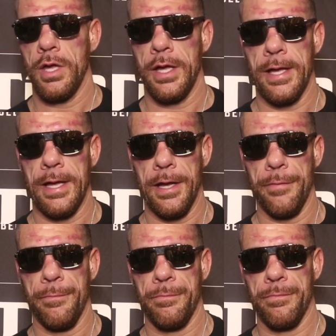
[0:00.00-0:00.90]

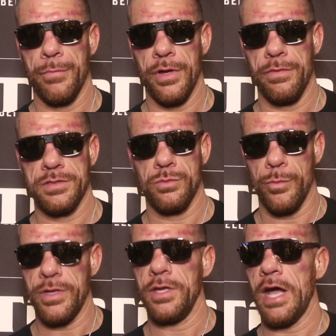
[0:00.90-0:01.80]
But this
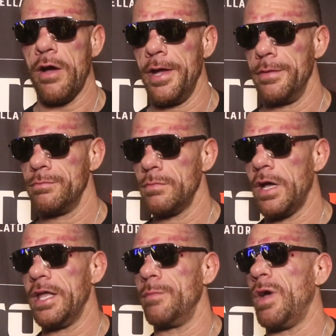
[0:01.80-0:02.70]
will be how
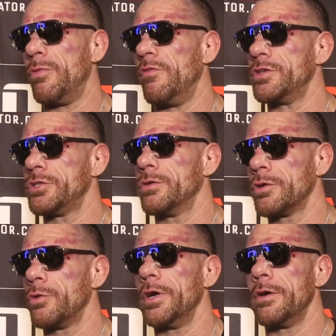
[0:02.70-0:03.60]
I end my professional
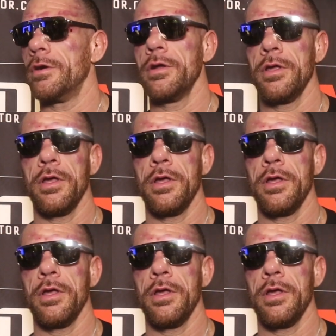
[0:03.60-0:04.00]
career.